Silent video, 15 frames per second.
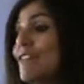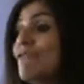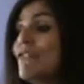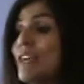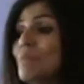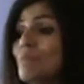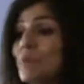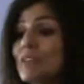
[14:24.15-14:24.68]
If
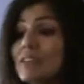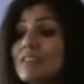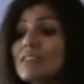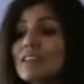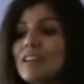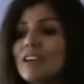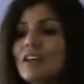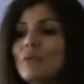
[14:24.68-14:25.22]
they build
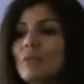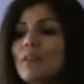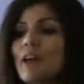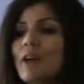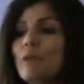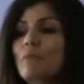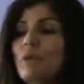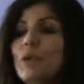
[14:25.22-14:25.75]

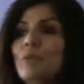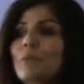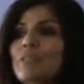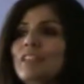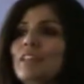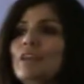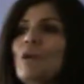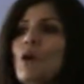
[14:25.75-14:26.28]
without a
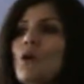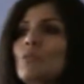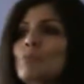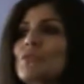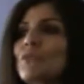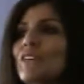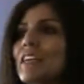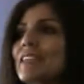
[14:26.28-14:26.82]
permit, their
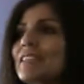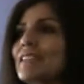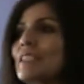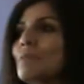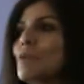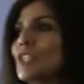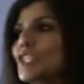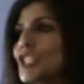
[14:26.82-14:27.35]
homes face
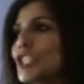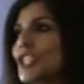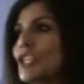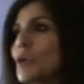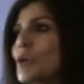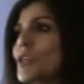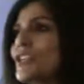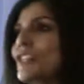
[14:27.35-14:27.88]
demolition
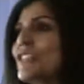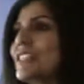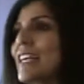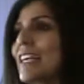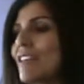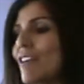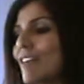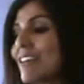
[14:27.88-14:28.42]
orders
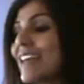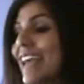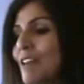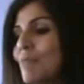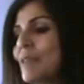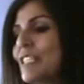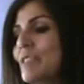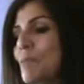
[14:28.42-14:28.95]
and
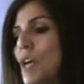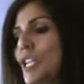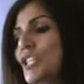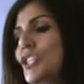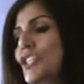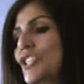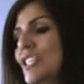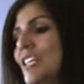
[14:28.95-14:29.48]
can be
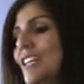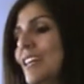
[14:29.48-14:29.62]
demolished.